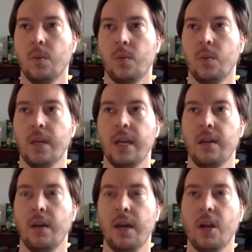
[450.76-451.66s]

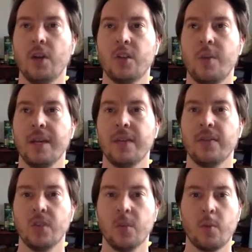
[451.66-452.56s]
It also might give
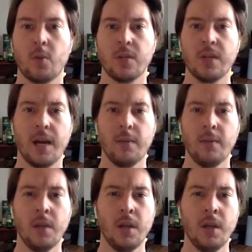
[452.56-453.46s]
us a little bit more
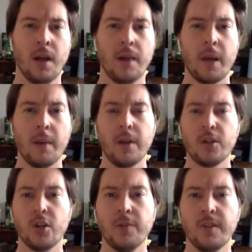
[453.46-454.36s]
time. I'm not
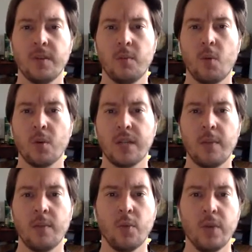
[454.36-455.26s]
sure if it's more
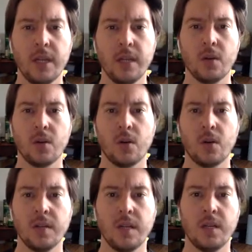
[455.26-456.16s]
time reading your
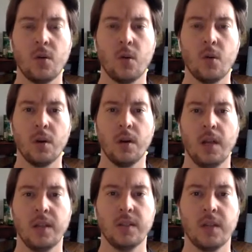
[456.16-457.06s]
content or
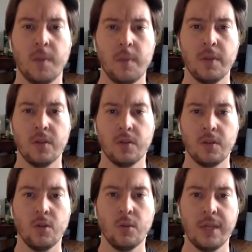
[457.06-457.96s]
it's a commitment
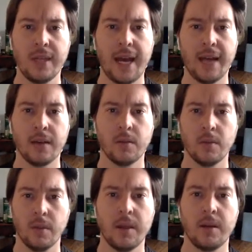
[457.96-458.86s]
to read that
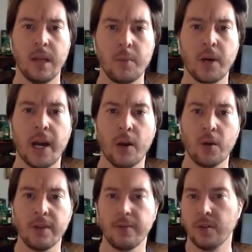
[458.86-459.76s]
in
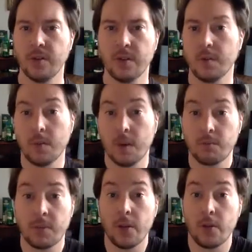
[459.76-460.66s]
priority versus
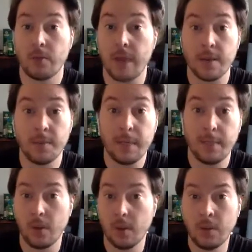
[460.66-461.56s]
other random
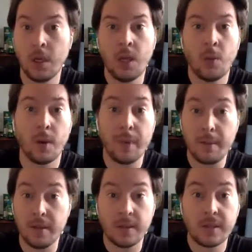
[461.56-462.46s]
people where
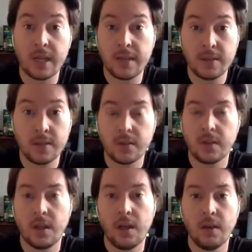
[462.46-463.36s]
maybe the sentence,
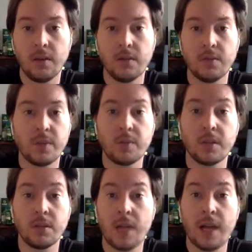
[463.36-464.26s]
the
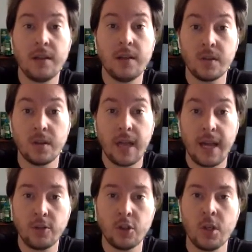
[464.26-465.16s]
subject line doesn't
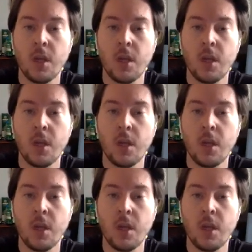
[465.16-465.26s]
catch.